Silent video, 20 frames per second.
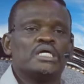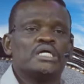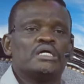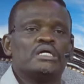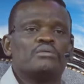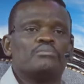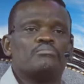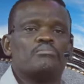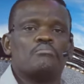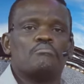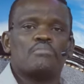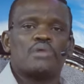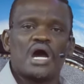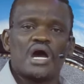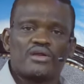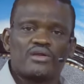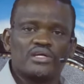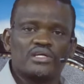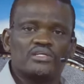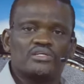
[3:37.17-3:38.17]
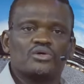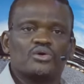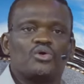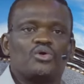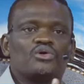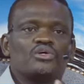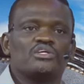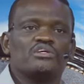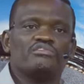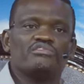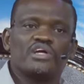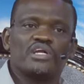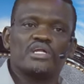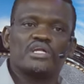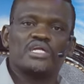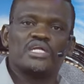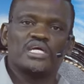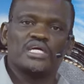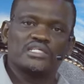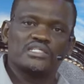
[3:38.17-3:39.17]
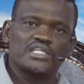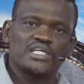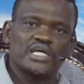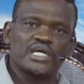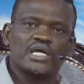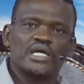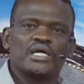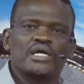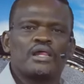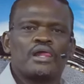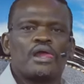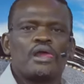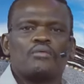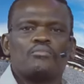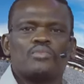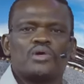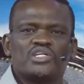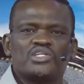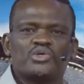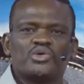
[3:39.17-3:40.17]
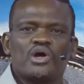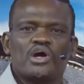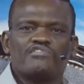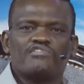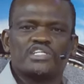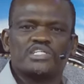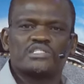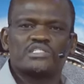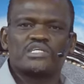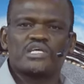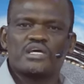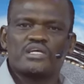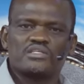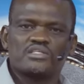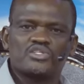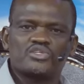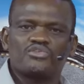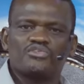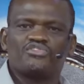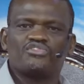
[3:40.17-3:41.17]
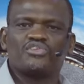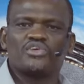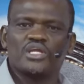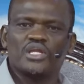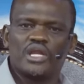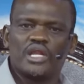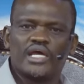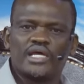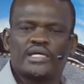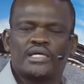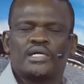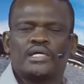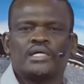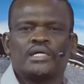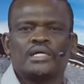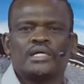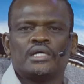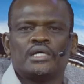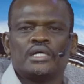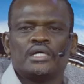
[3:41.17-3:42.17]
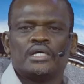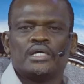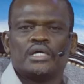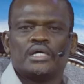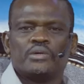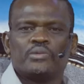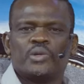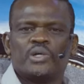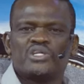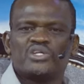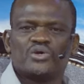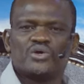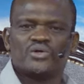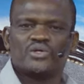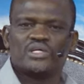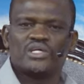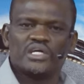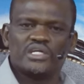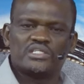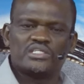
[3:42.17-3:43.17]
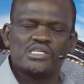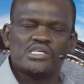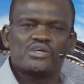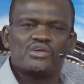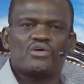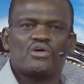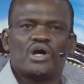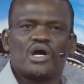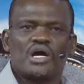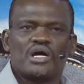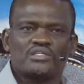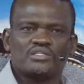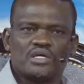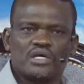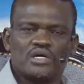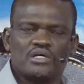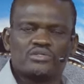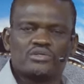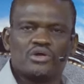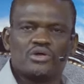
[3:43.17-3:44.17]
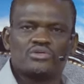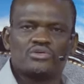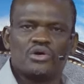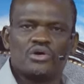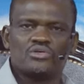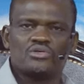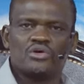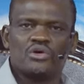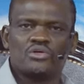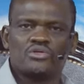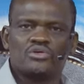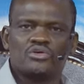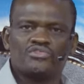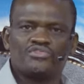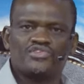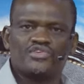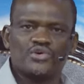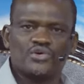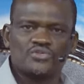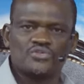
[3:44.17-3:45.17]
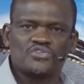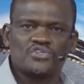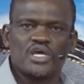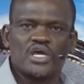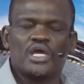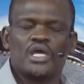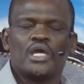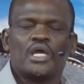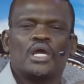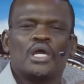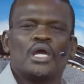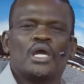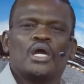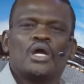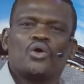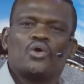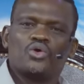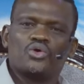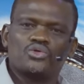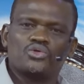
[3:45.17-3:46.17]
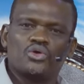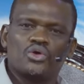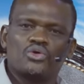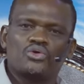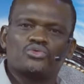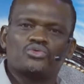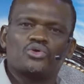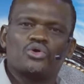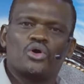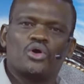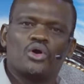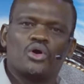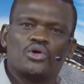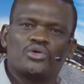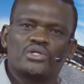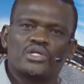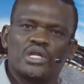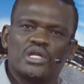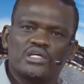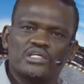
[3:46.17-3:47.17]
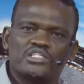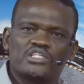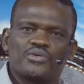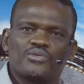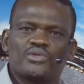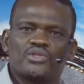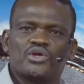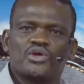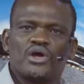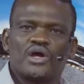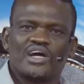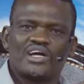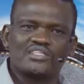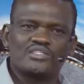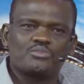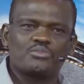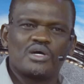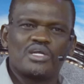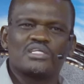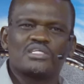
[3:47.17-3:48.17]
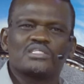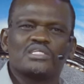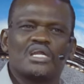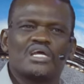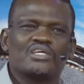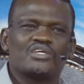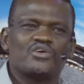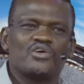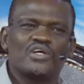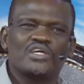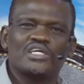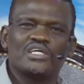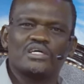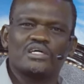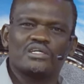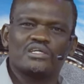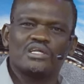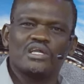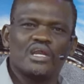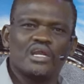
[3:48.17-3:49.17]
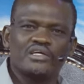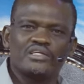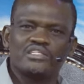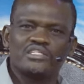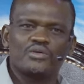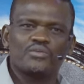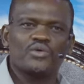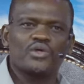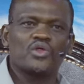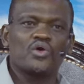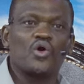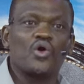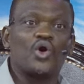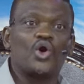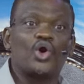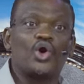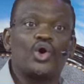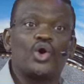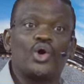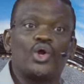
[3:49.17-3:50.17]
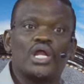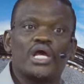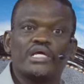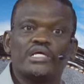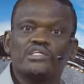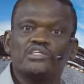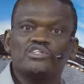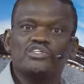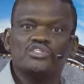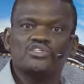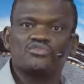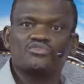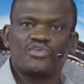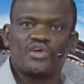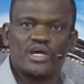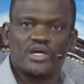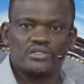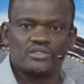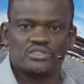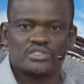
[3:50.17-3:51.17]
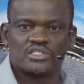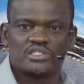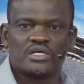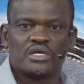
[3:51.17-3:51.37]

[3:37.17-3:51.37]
married, or even dating, but you have a sense, you feel like when you're dating your husband, your fiance, or you're relating with your husband, is like you're relating with all his friends,